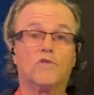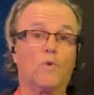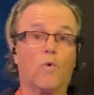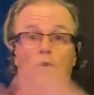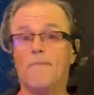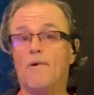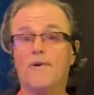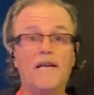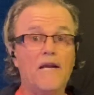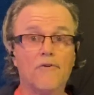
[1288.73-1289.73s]
worry about
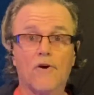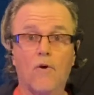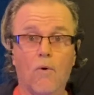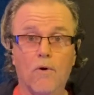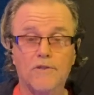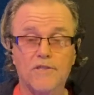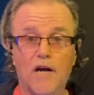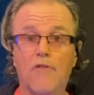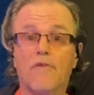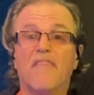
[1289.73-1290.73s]
any other chords
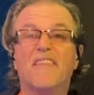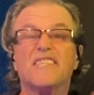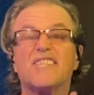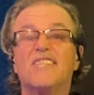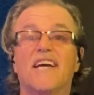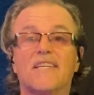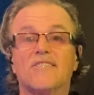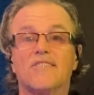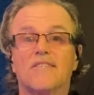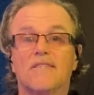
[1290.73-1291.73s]
other than the
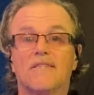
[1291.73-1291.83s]
6